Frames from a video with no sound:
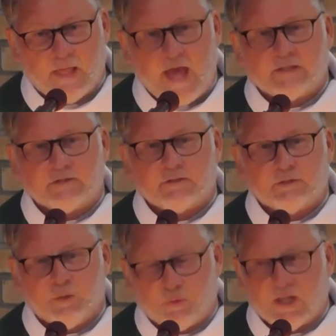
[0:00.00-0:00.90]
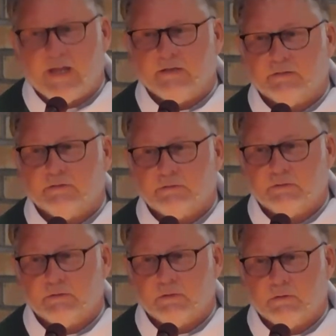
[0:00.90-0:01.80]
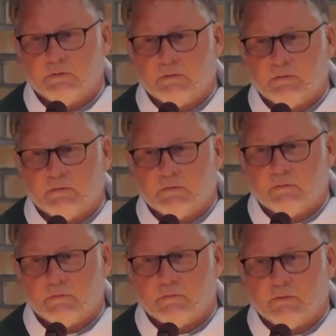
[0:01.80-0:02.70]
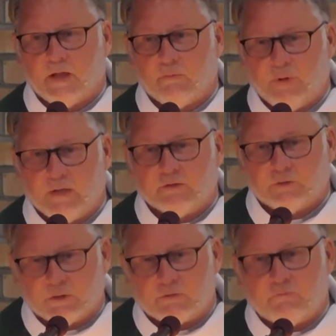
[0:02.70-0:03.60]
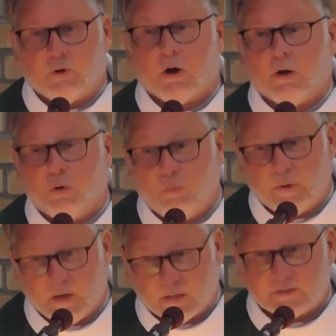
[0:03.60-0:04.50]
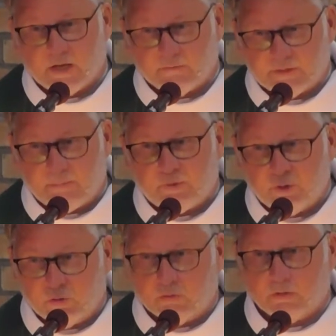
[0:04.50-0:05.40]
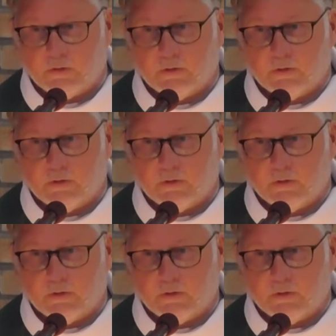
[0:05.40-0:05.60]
That's the place that we search for or open ourselves up to